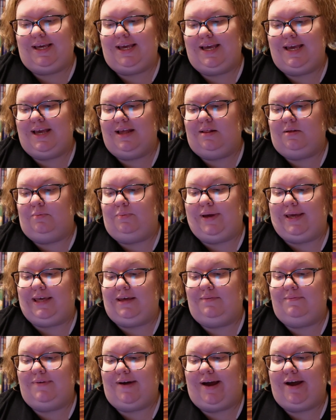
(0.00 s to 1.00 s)
is
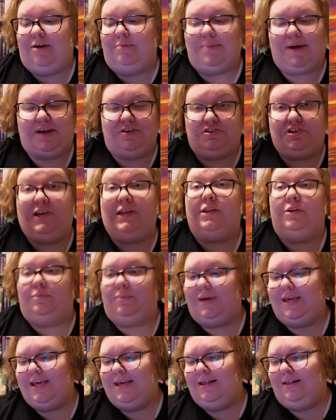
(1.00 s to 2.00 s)
Waking Fire by Jean
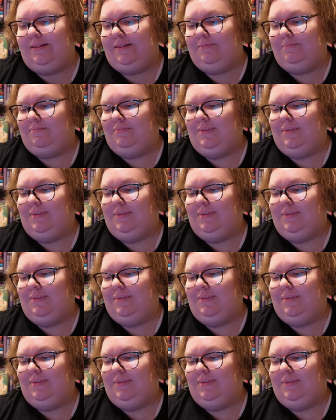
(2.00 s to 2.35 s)
Louise.